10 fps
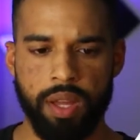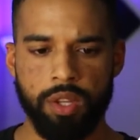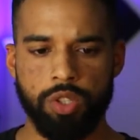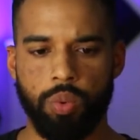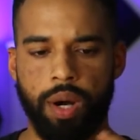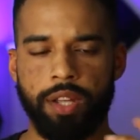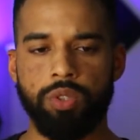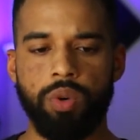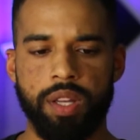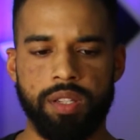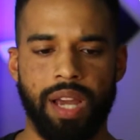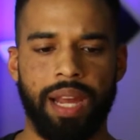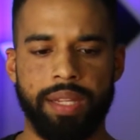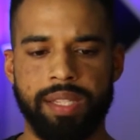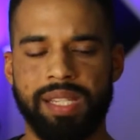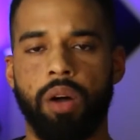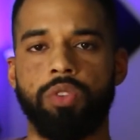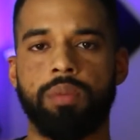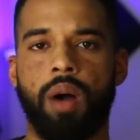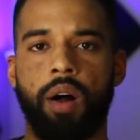So what I do is I sell
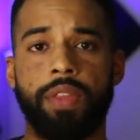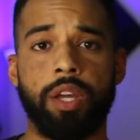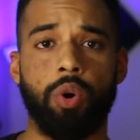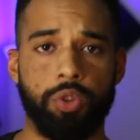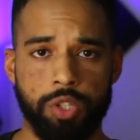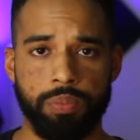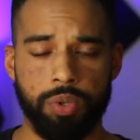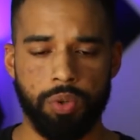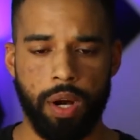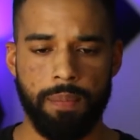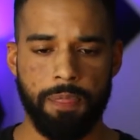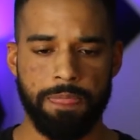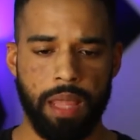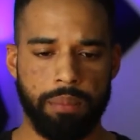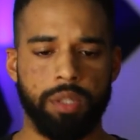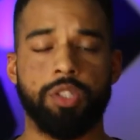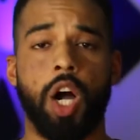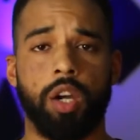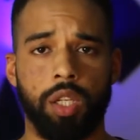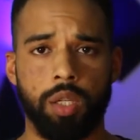them on a coaching program. I'm going to
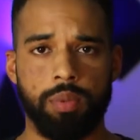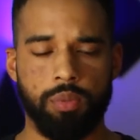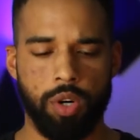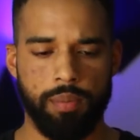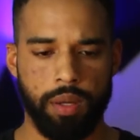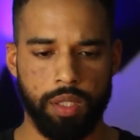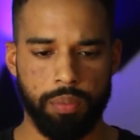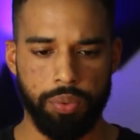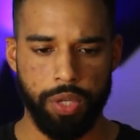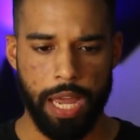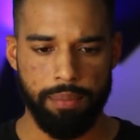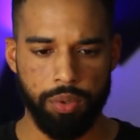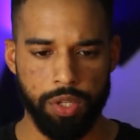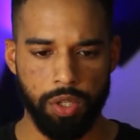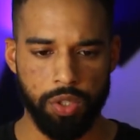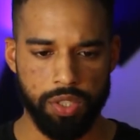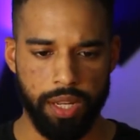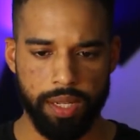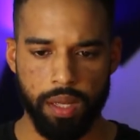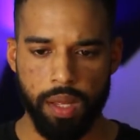talk a little bit more about the bootcamp, what it looks
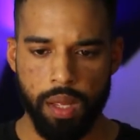like.